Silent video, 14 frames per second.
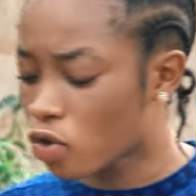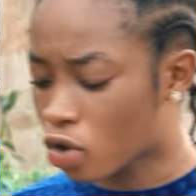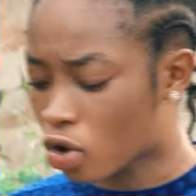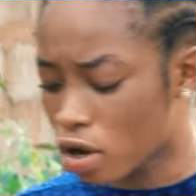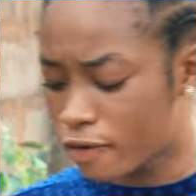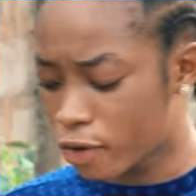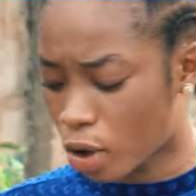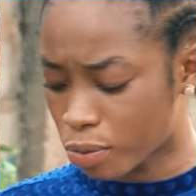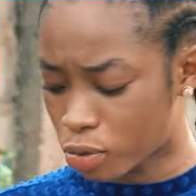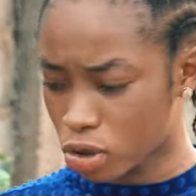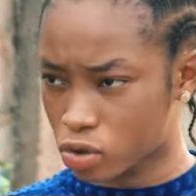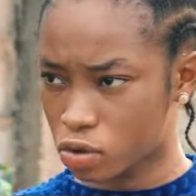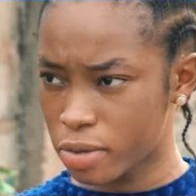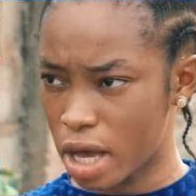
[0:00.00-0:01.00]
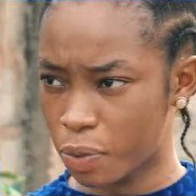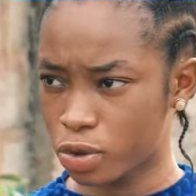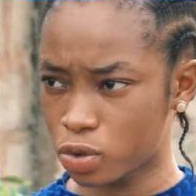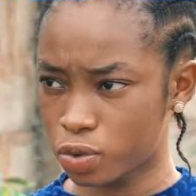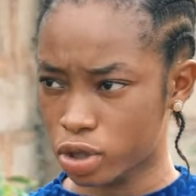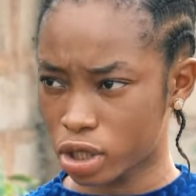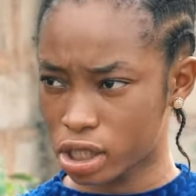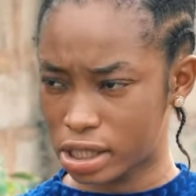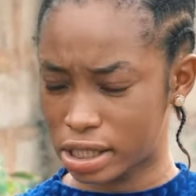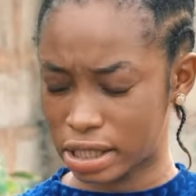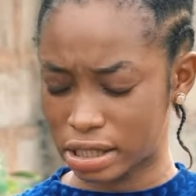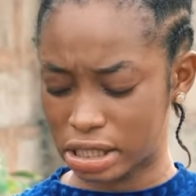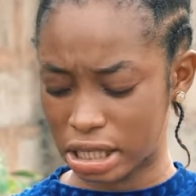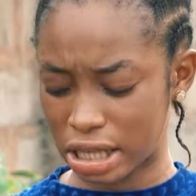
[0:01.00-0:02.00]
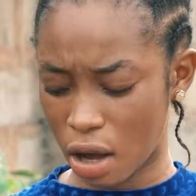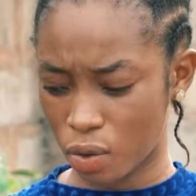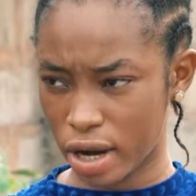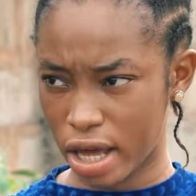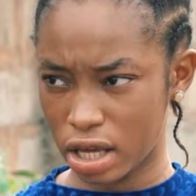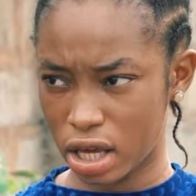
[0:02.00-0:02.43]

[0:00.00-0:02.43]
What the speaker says: you come close to me, which one is this Decent Akuna